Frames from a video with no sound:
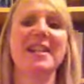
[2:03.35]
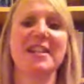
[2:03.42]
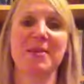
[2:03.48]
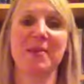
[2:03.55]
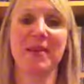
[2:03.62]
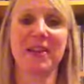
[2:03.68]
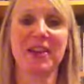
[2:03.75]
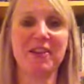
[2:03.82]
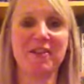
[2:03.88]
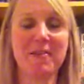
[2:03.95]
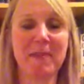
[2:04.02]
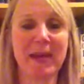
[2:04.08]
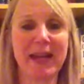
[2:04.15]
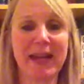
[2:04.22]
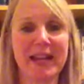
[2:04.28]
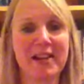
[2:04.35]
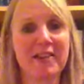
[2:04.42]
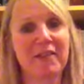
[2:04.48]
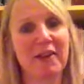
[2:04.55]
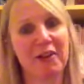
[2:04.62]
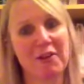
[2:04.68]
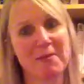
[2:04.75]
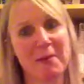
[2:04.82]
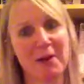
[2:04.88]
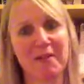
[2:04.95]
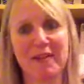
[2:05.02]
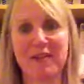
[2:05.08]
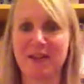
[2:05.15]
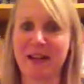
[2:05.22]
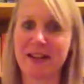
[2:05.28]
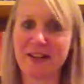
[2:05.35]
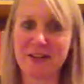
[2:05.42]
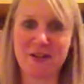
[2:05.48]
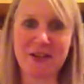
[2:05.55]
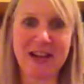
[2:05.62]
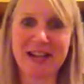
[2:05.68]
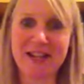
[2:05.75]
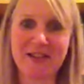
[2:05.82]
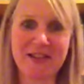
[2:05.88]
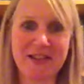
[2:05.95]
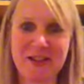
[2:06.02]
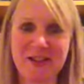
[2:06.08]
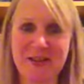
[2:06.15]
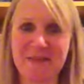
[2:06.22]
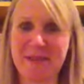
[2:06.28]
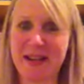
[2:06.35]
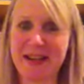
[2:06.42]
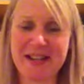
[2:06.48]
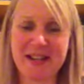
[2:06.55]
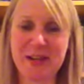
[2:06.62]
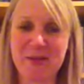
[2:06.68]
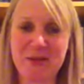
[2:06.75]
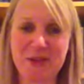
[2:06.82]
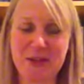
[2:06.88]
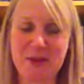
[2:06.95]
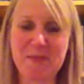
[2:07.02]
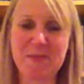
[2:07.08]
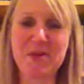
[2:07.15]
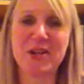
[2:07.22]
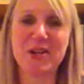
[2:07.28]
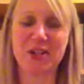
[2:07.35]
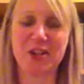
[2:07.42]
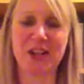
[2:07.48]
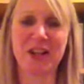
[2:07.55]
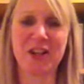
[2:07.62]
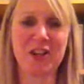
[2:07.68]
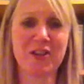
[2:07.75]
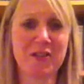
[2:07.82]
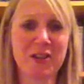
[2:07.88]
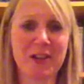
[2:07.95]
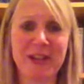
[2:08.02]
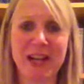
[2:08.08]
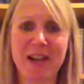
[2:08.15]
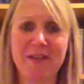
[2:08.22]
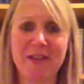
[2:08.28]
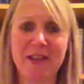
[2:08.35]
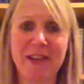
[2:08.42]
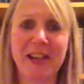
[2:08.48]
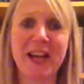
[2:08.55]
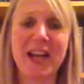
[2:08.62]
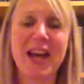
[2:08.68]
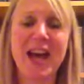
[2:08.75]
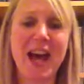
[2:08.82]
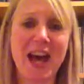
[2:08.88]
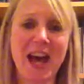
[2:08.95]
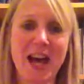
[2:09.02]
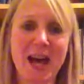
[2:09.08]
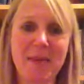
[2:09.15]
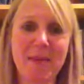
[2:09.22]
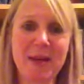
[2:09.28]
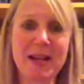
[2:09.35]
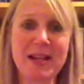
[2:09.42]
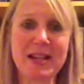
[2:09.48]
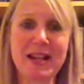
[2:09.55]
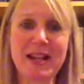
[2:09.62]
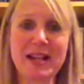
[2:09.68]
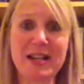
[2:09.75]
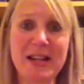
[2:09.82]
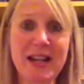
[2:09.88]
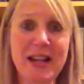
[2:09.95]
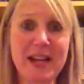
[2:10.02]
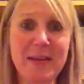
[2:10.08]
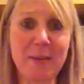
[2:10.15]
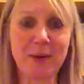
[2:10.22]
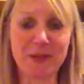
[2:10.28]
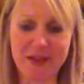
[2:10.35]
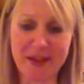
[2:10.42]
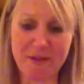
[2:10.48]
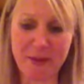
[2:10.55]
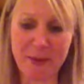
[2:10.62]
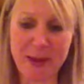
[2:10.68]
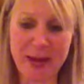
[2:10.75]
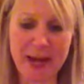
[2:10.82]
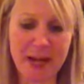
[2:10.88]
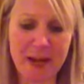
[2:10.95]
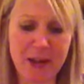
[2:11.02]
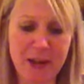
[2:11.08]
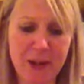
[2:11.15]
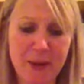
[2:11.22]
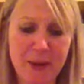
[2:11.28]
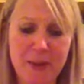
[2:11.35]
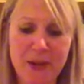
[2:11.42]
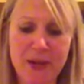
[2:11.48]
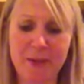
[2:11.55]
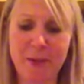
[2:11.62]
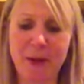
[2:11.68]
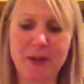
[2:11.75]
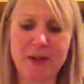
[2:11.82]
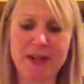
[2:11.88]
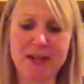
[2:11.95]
So whether you're a beginner or a more advanced writer, it doesn't matter, you just approach it at your own level, and in whatever way you want.